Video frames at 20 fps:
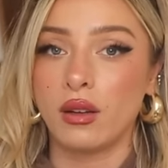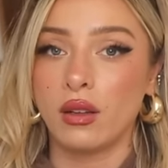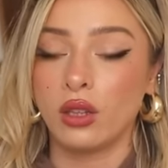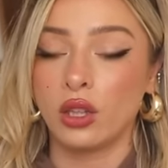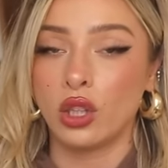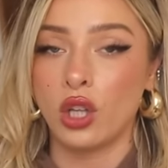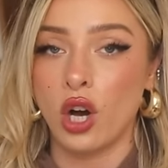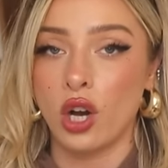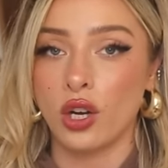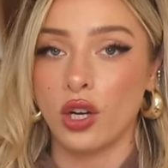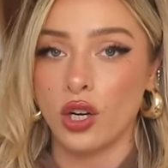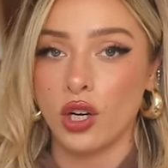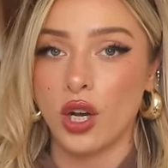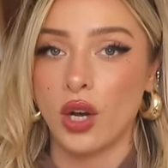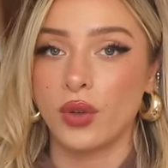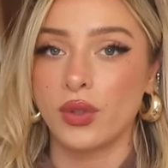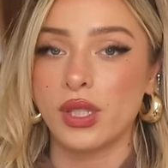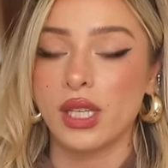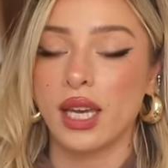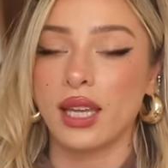longer
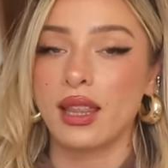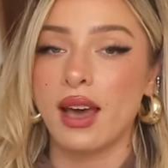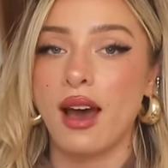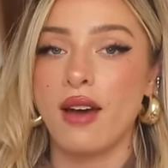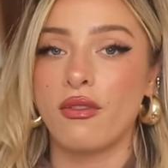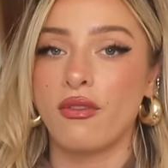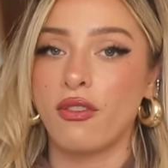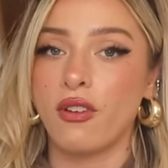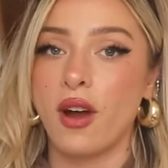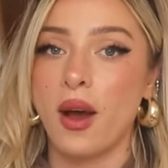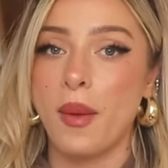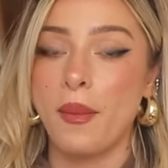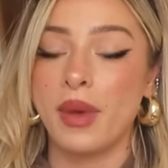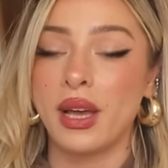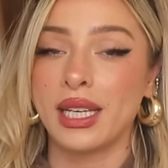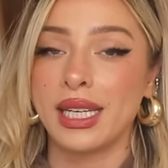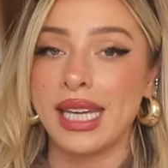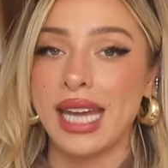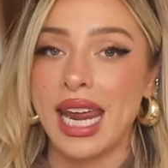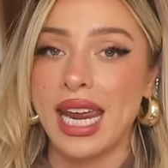coats like that from
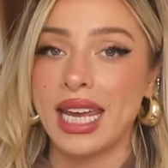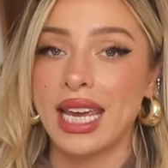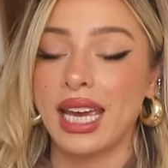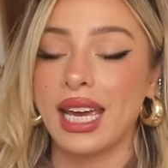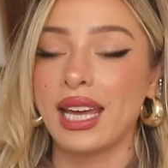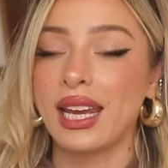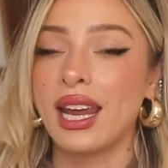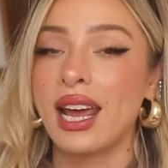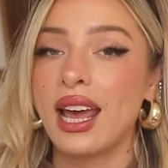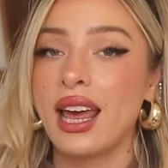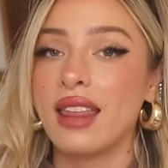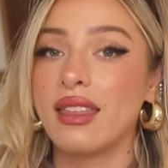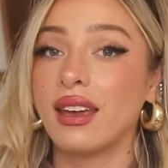Naked.